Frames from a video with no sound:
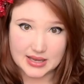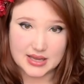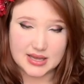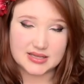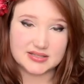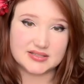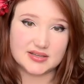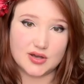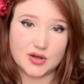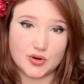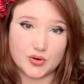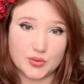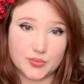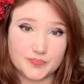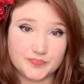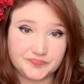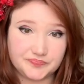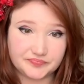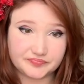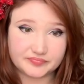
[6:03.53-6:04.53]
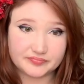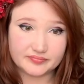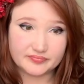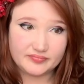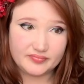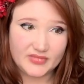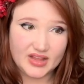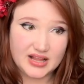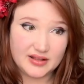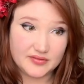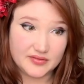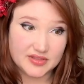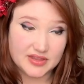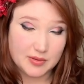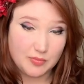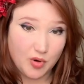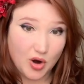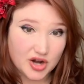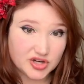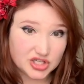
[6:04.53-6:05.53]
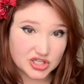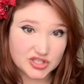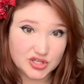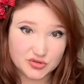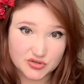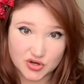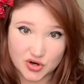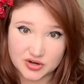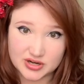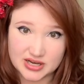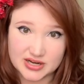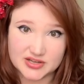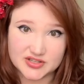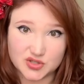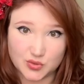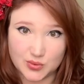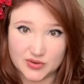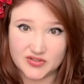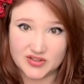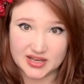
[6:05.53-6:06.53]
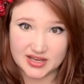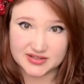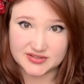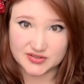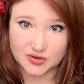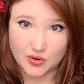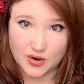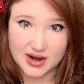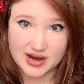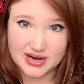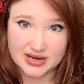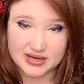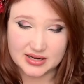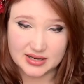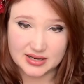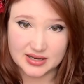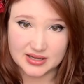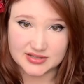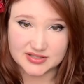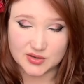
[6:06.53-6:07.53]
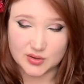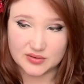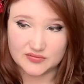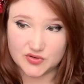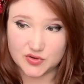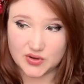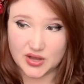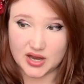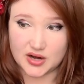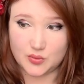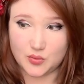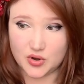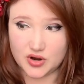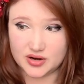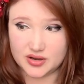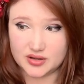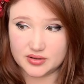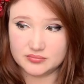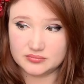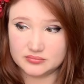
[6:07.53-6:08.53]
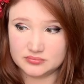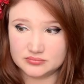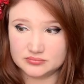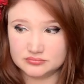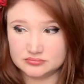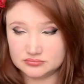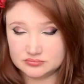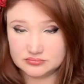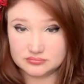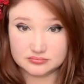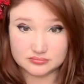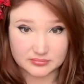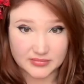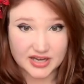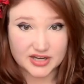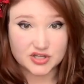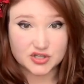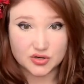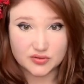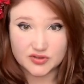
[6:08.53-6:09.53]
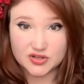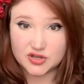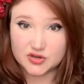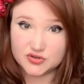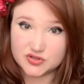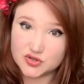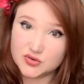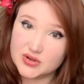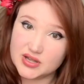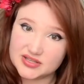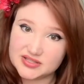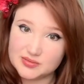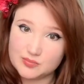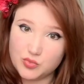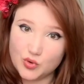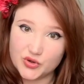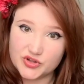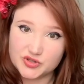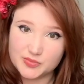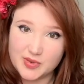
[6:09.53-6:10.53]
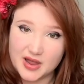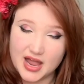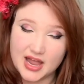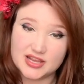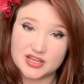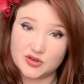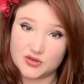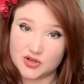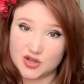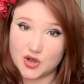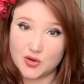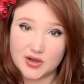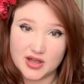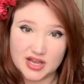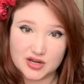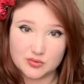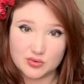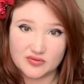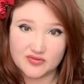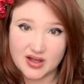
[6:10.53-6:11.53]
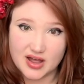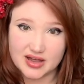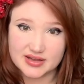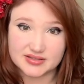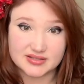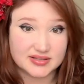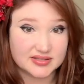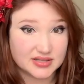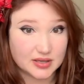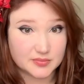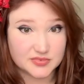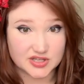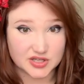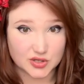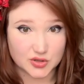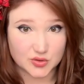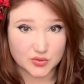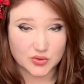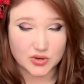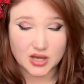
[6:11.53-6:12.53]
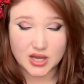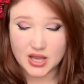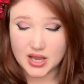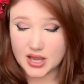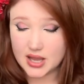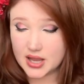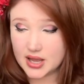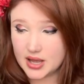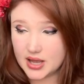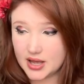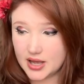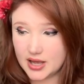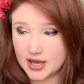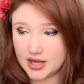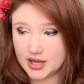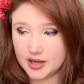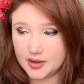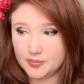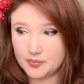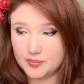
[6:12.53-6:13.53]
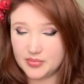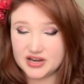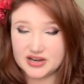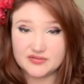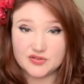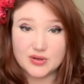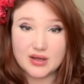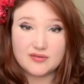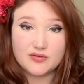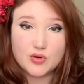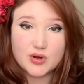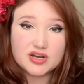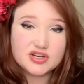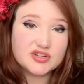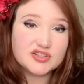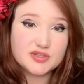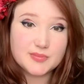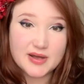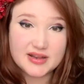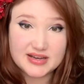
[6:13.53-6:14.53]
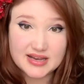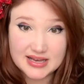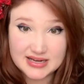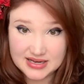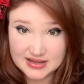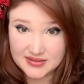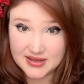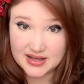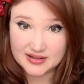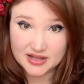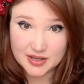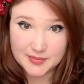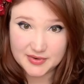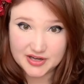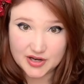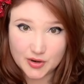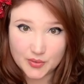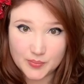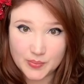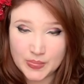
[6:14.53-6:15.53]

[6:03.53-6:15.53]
So the project you turn in is the one that gets a grade. And so if you kind of want to make sure that you do get some points back, you can go ahead and revise. It's up to you. But if you have questions about any of that, let me know.